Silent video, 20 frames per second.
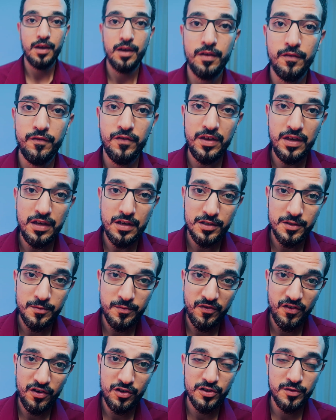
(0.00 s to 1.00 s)
If he is
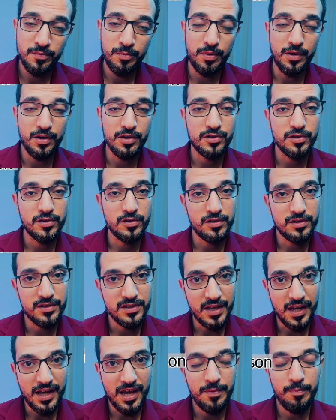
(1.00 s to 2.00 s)
first person,
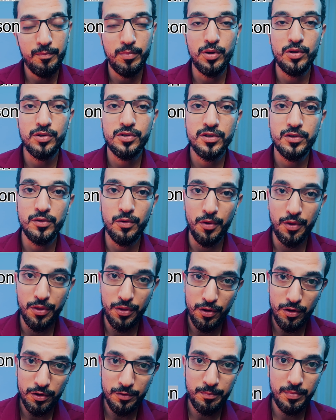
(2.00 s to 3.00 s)
second person, or
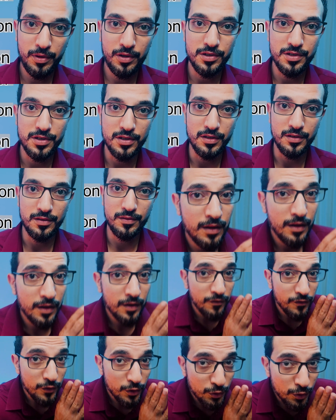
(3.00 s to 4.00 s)
third person.
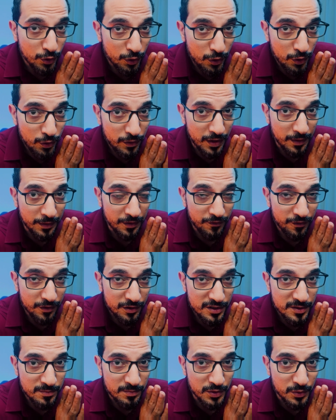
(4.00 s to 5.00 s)
If you don't know the
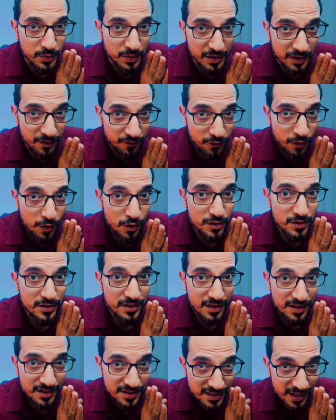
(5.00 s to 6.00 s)
difference between the first,
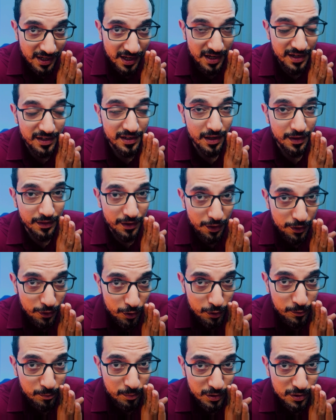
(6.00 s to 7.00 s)
second, and the
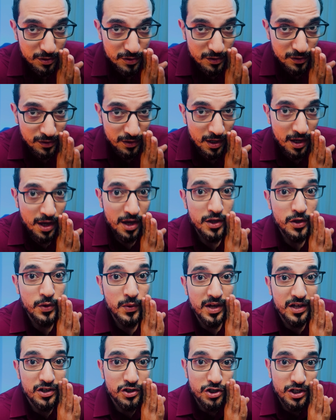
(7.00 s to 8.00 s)
third person, you
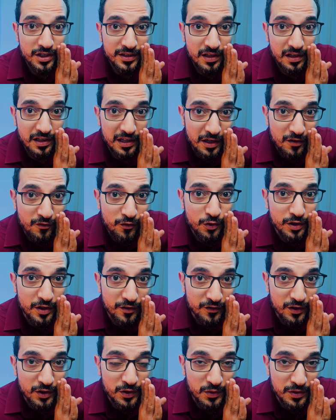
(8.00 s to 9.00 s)
can check the link for the
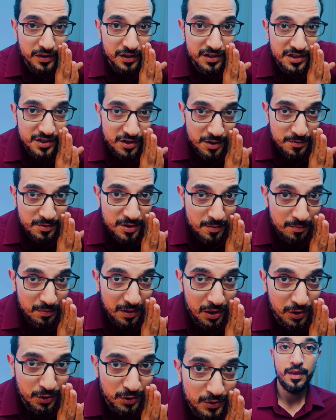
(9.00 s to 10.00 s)
video in the description
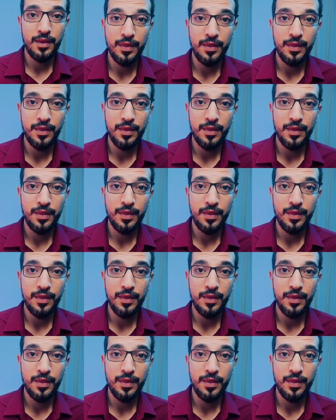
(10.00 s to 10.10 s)
below.